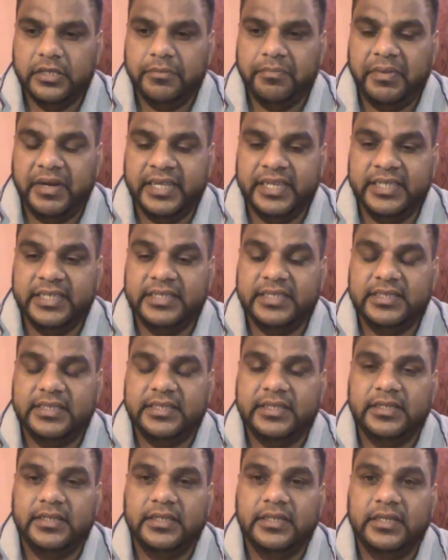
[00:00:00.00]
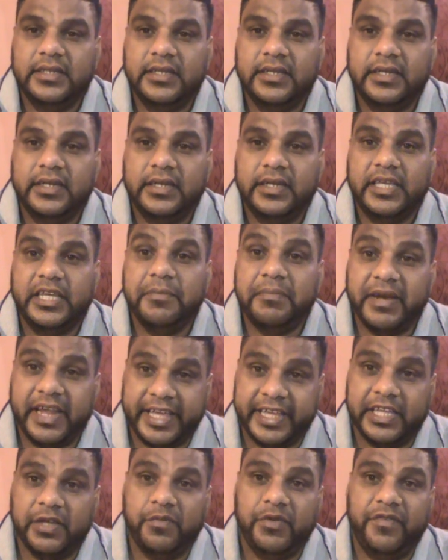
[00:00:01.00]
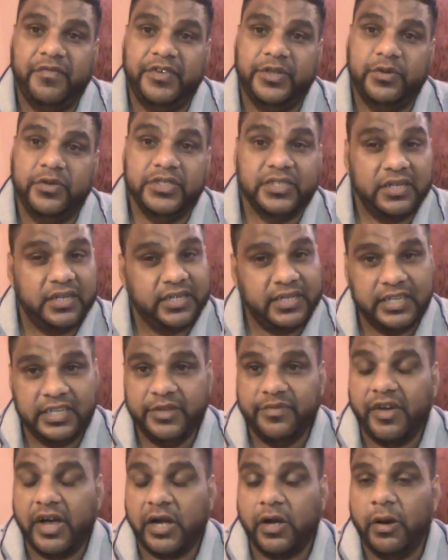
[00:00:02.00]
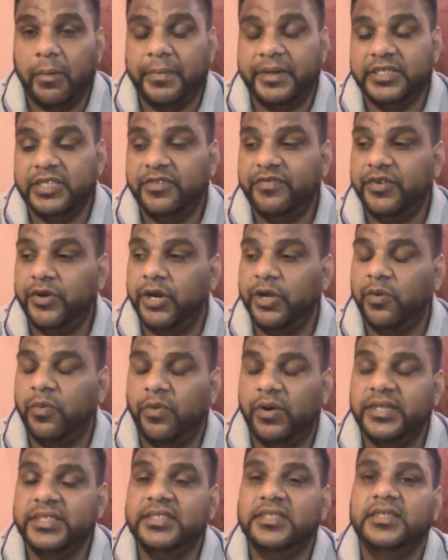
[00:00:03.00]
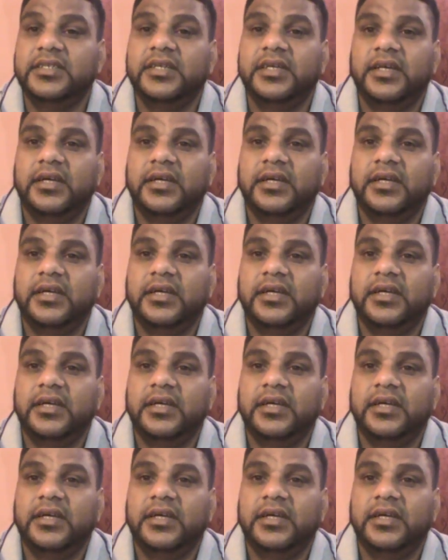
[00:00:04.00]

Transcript: Please keep liking my videos. Or leave a comment if all you want.